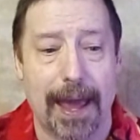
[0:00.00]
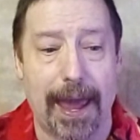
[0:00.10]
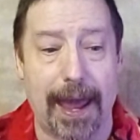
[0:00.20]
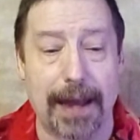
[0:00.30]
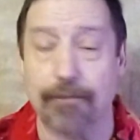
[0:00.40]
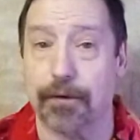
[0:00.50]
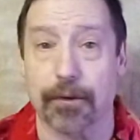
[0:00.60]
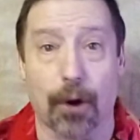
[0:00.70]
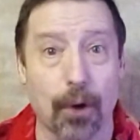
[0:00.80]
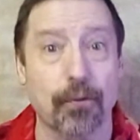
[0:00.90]
And if
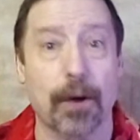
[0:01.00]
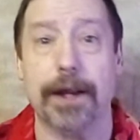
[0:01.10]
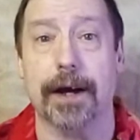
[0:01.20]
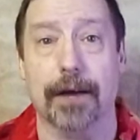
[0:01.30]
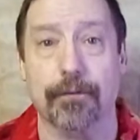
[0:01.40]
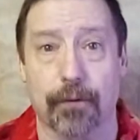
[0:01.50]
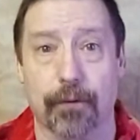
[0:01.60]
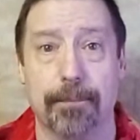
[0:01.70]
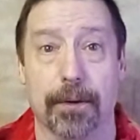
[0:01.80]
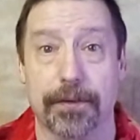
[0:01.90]
you're already on
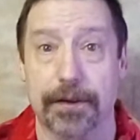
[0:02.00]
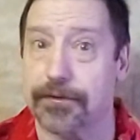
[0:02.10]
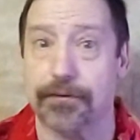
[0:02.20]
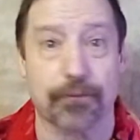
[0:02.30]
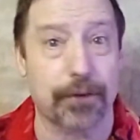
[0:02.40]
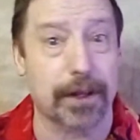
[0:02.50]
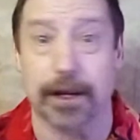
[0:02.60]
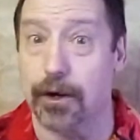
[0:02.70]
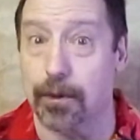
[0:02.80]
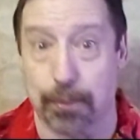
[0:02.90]
Rumble, this is really
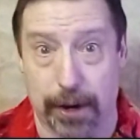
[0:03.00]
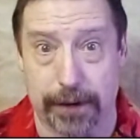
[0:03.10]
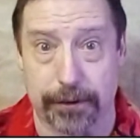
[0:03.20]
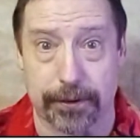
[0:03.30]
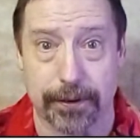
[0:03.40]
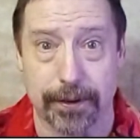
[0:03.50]
a no-brainer.